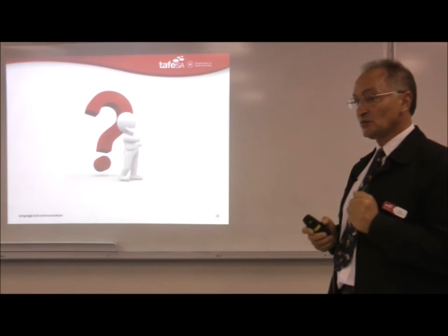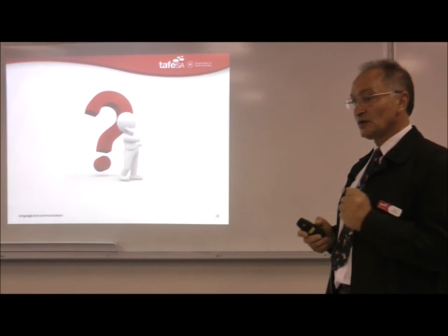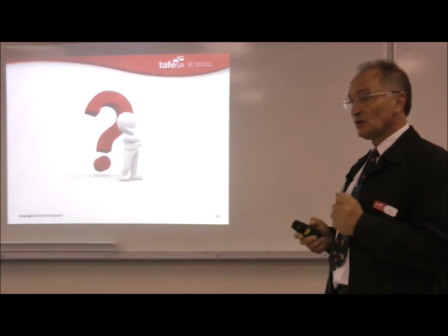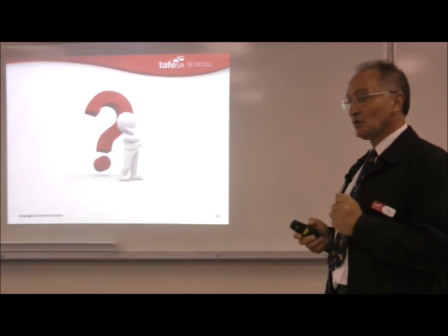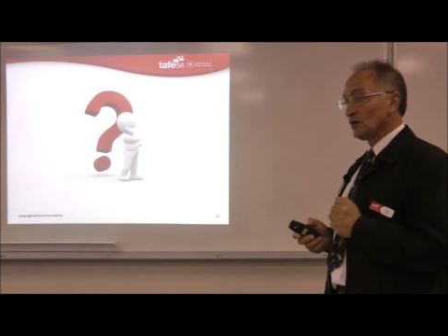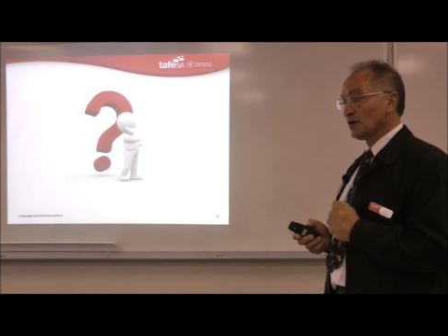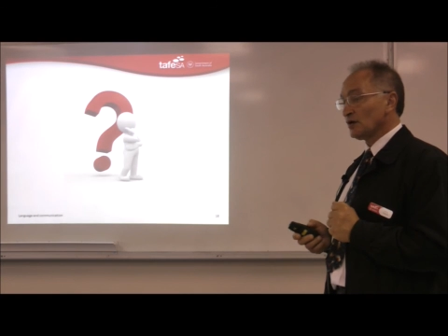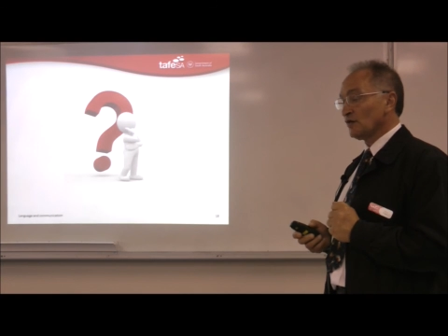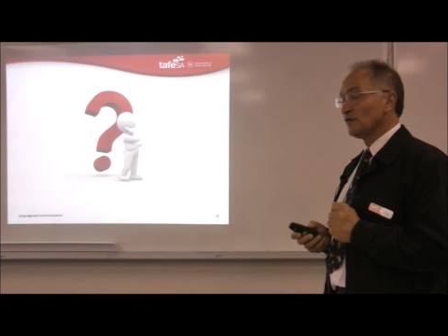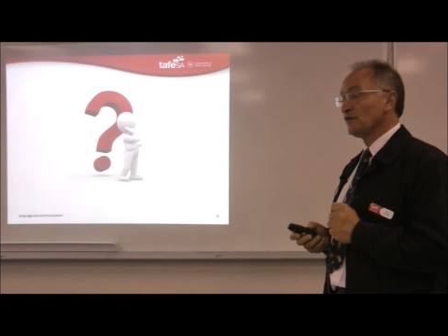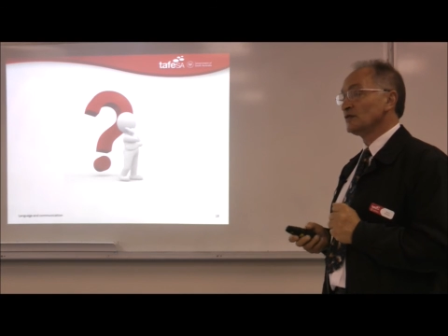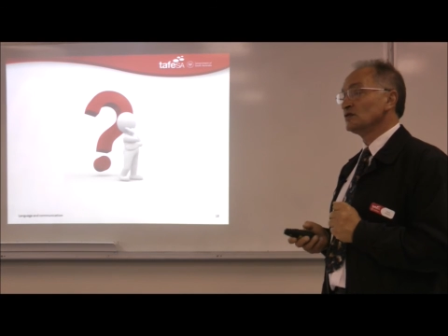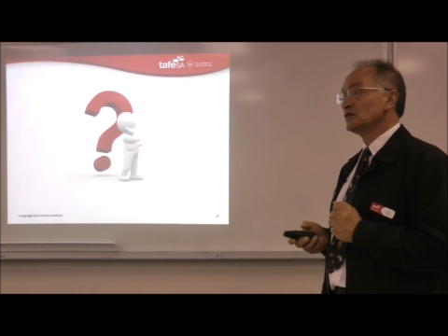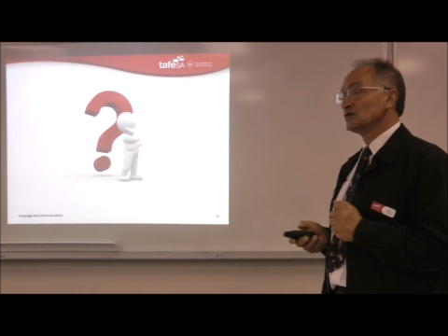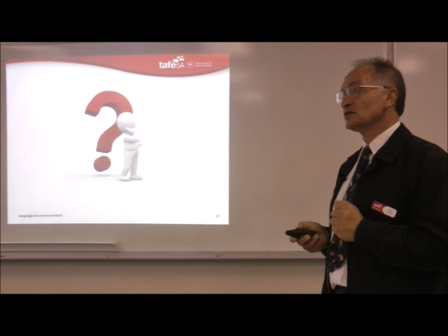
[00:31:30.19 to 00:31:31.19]
we quite
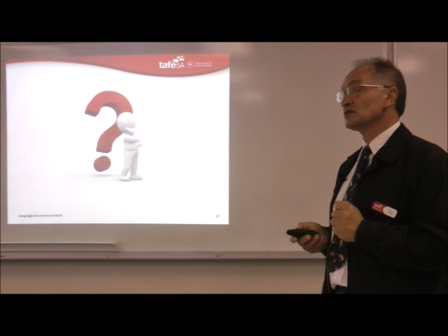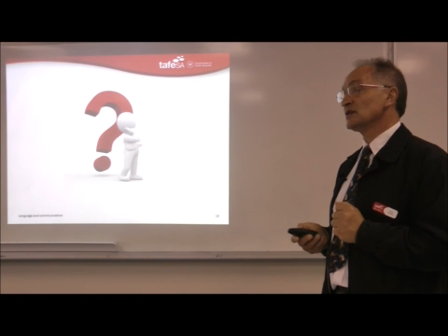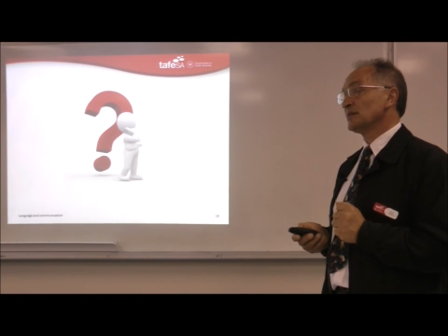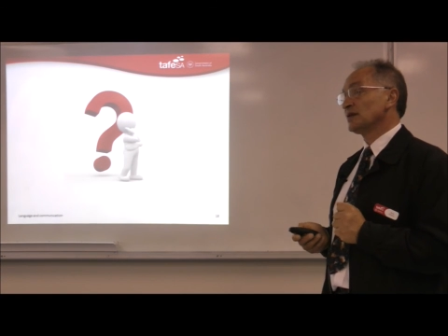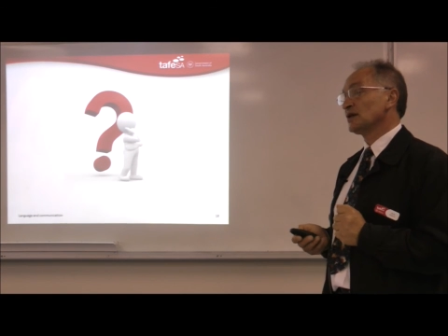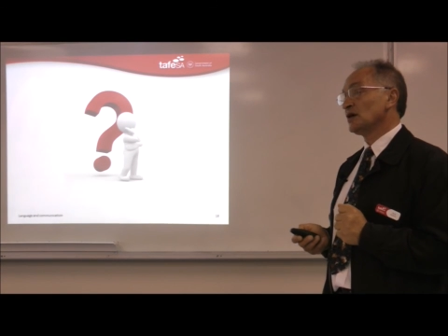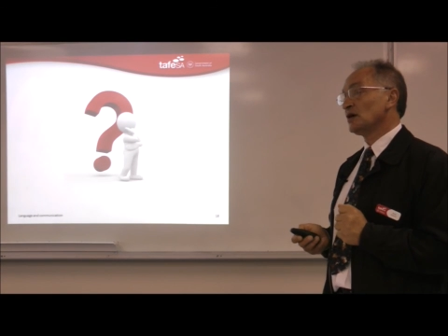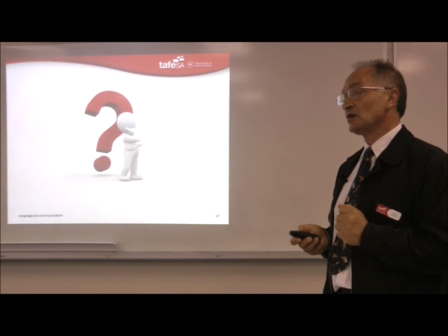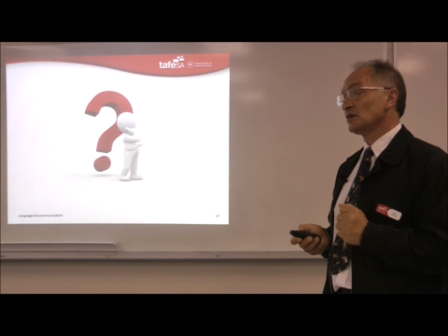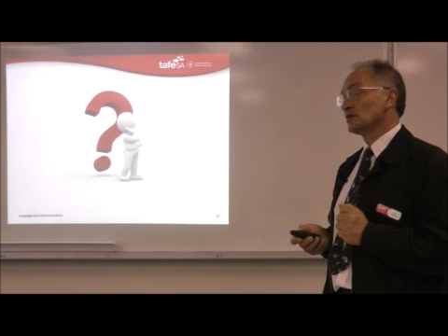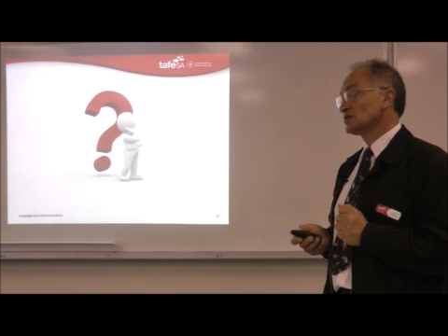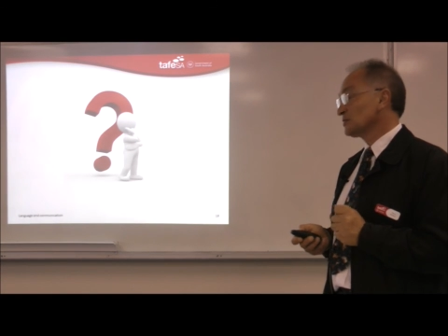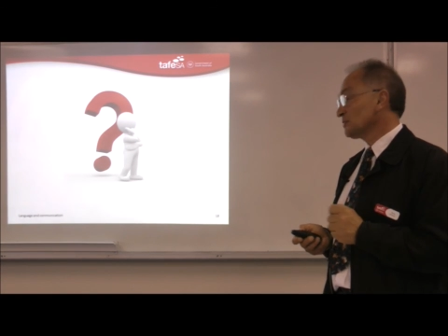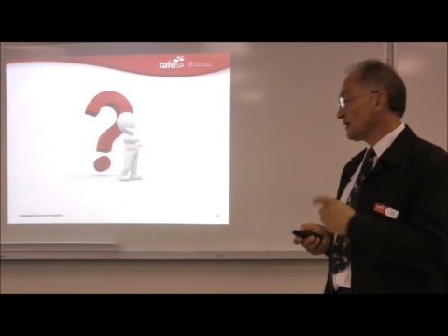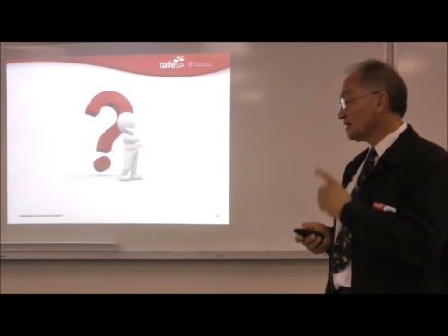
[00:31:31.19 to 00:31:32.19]
often use
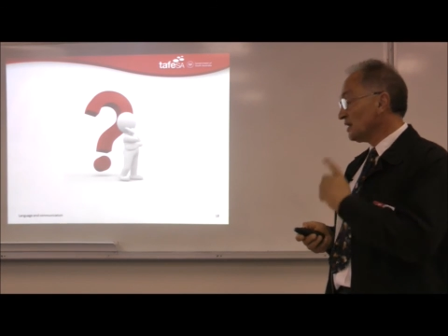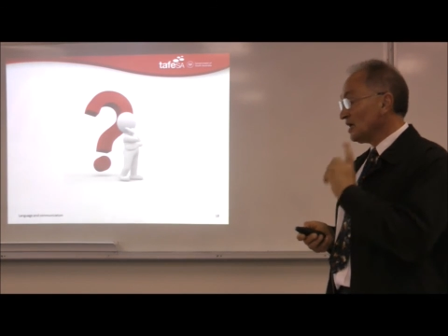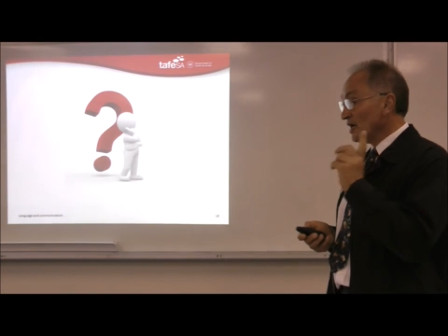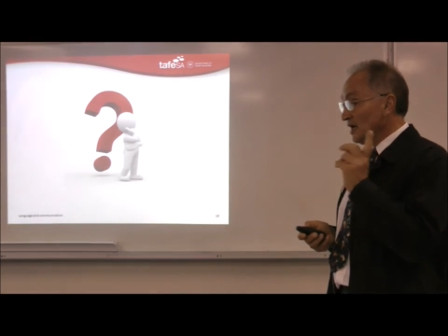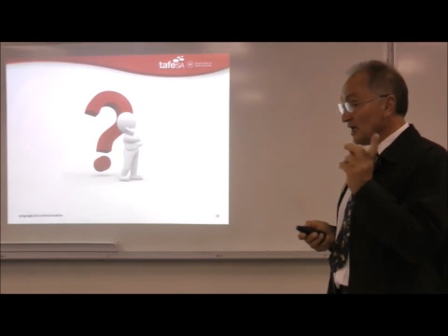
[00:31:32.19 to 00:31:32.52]
semicolons. But